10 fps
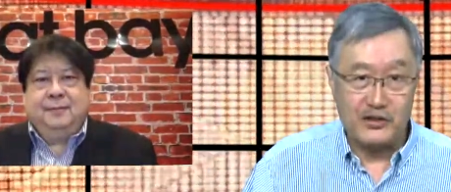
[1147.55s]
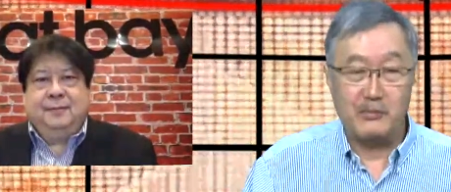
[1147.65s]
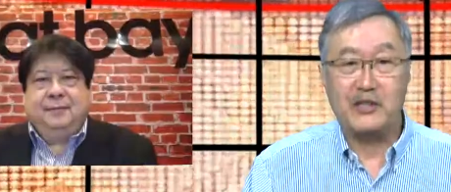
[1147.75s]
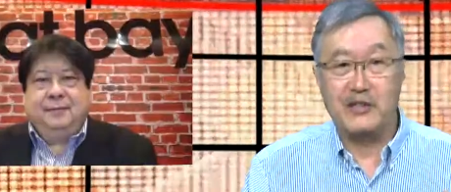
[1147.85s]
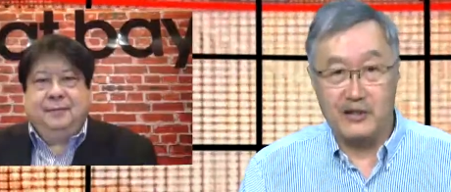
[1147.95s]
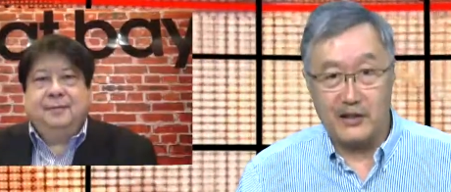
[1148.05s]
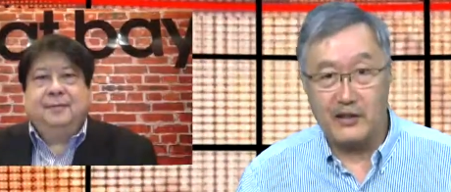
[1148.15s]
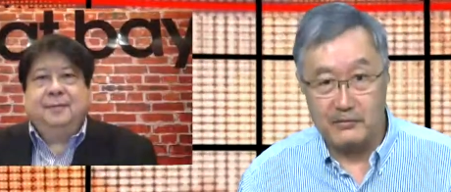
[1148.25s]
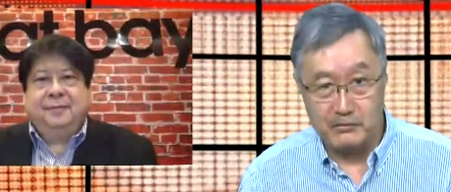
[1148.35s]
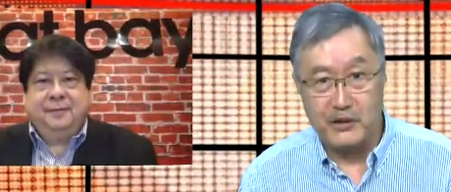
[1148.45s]
Speaker 1: I mean,
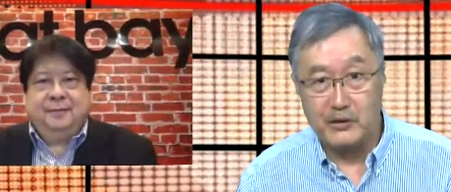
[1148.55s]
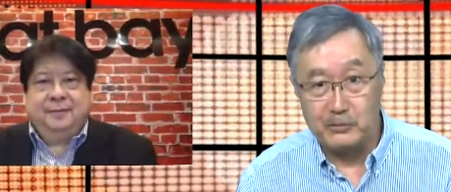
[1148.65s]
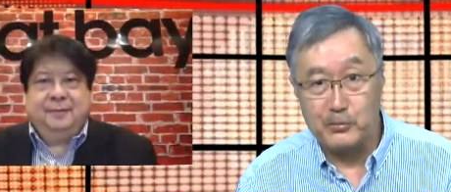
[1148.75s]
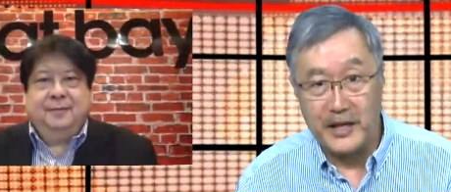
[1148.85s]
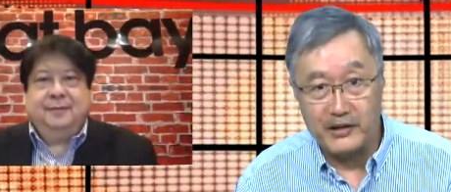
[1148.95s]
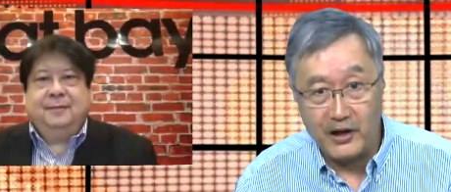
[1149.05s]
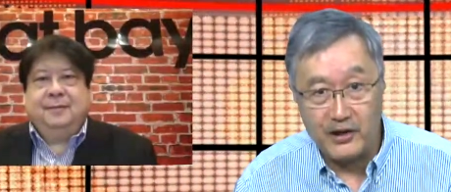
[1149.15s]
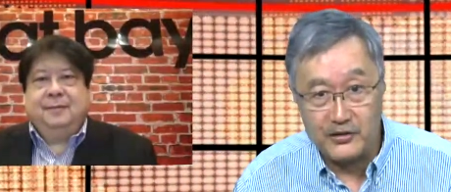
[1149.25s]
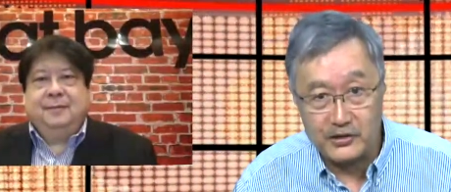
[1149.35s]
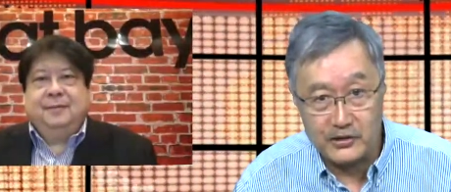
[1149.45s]
they're, they're brand
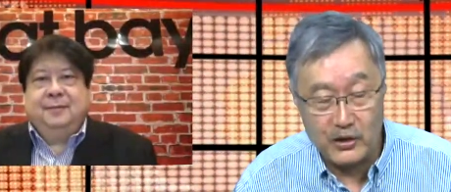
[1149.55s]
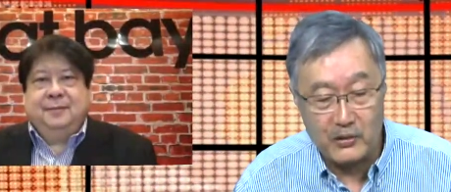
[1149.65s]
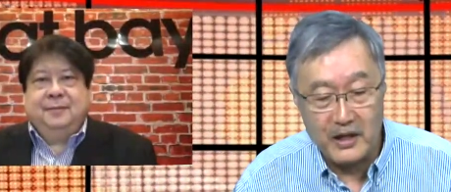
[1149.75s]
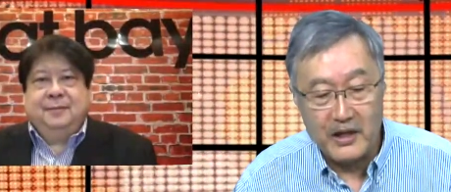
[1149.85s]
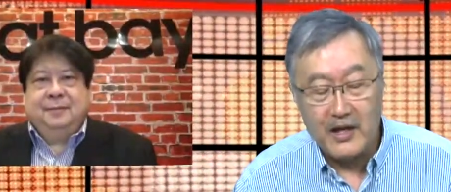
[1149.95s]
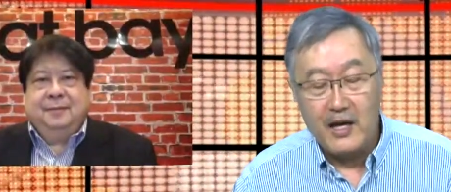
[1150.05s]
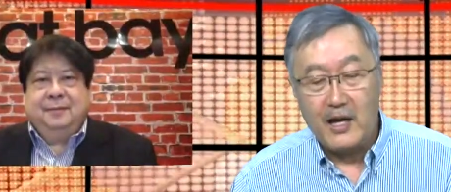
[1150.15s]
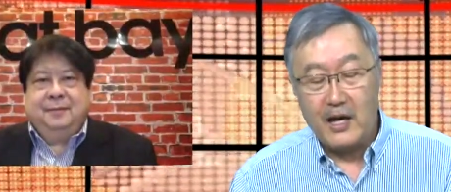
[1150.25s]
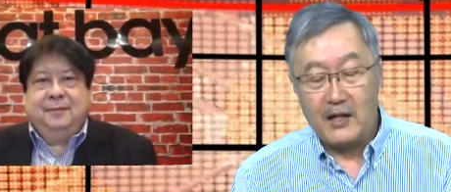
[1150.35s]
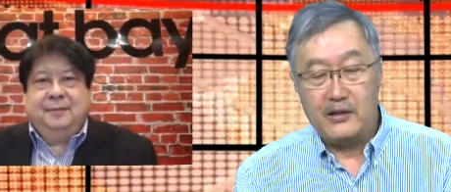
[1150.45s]
conscious. So,
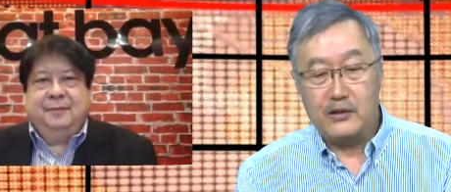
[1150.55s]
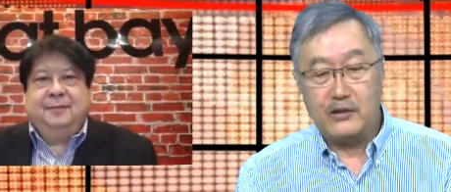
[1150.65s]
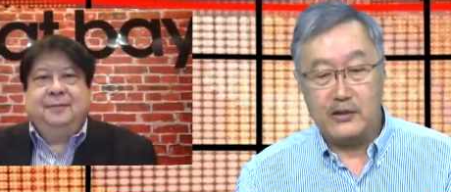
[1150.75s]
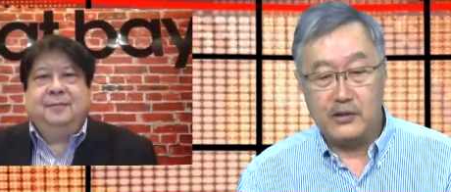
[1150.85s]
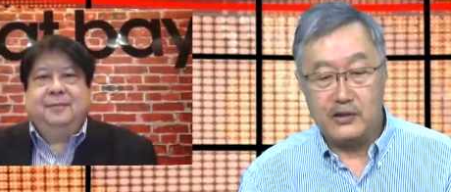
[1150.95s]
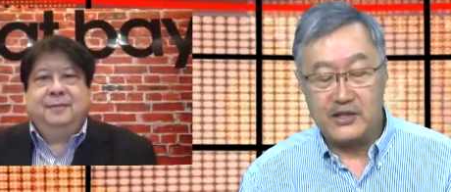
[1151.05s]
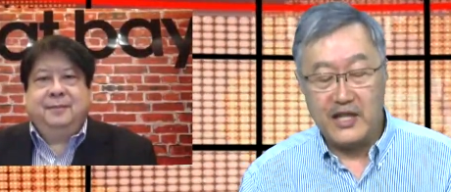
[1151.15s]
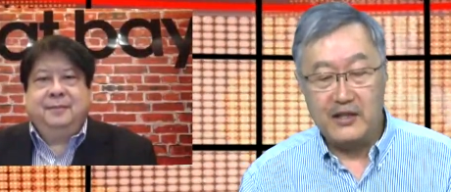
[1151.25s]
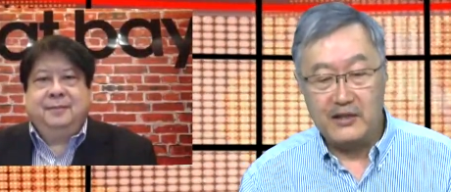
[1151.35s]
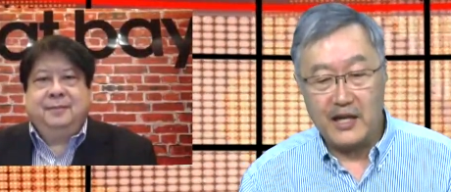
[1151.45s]
uh, you're you're
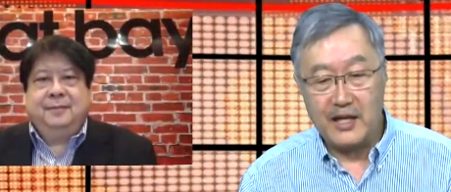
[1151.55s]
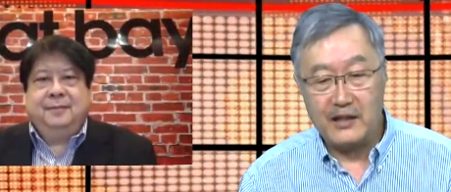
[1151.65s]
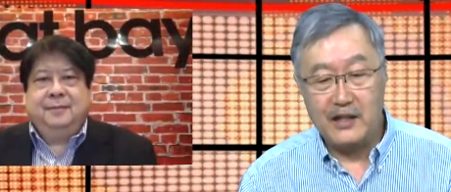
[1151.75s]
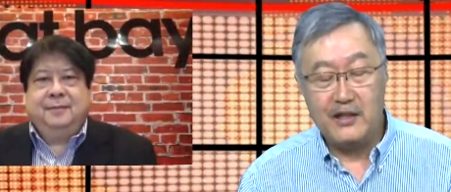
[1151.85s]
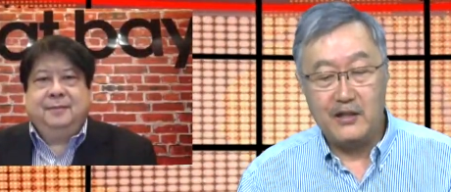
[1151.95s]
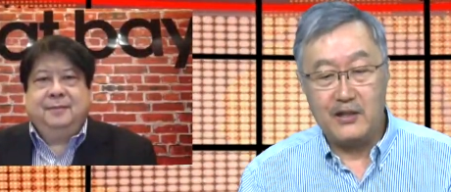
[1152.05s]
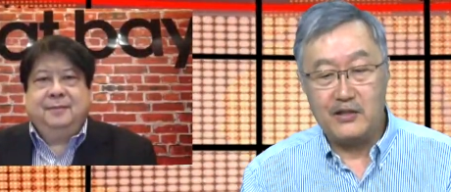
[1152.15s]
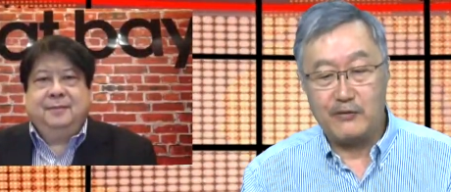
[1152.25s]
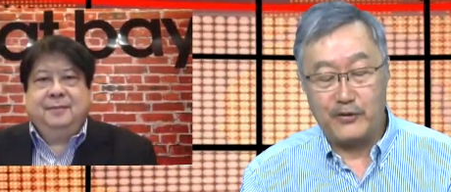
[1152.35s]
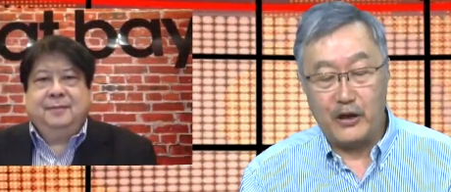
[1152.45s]
saying that in this
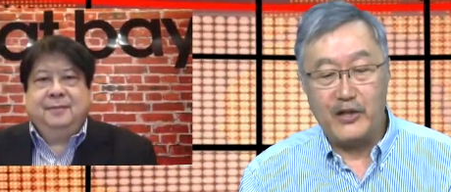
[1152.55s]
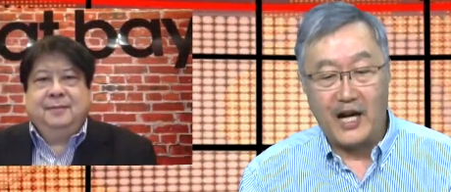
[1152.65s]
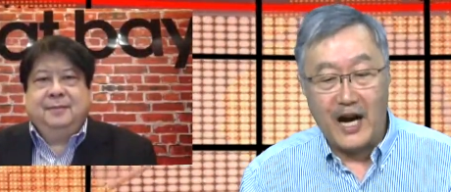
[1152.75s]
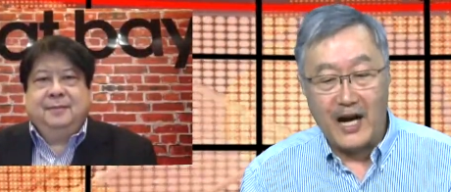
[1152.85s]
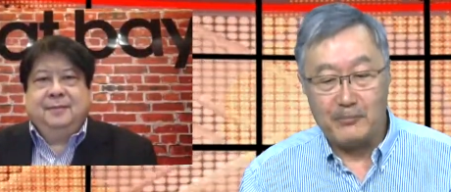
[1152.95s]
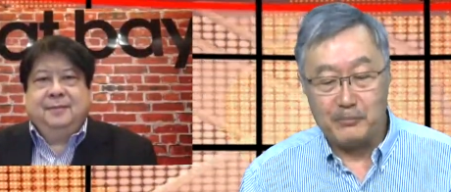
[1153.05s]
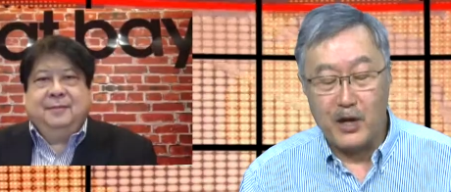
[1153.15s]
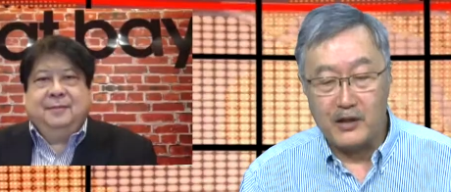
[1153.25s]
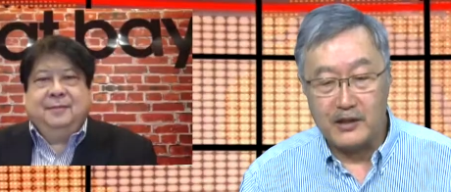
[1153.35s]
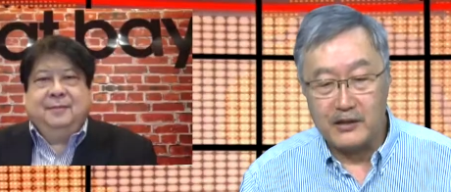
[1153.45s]
very hot
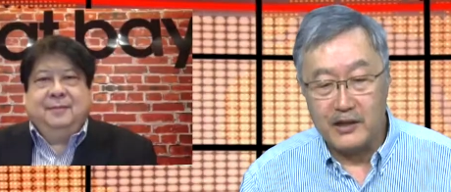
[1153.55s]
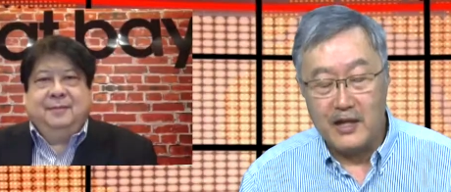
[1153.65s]
market,